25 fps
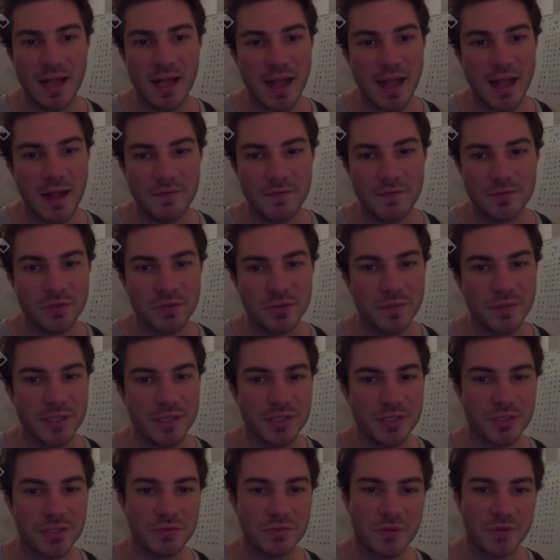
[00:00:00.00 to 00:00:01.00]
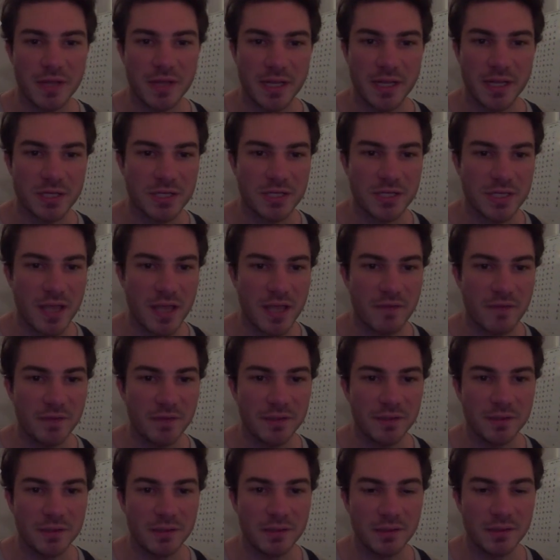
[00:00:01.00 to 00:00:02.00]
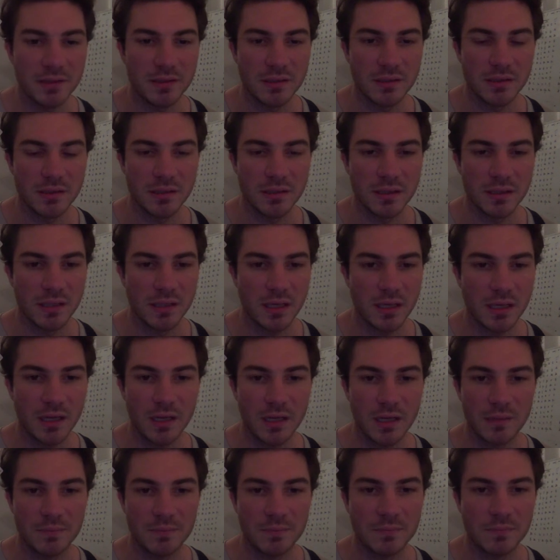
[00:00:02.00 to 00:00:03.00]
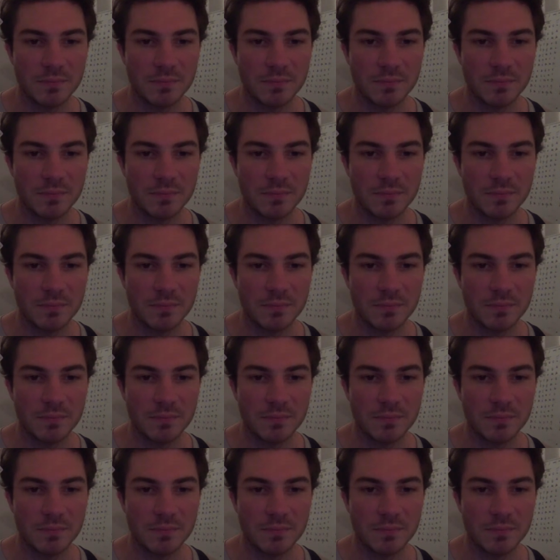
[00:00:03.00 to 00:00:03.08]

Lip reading: after which rook h7, pawn,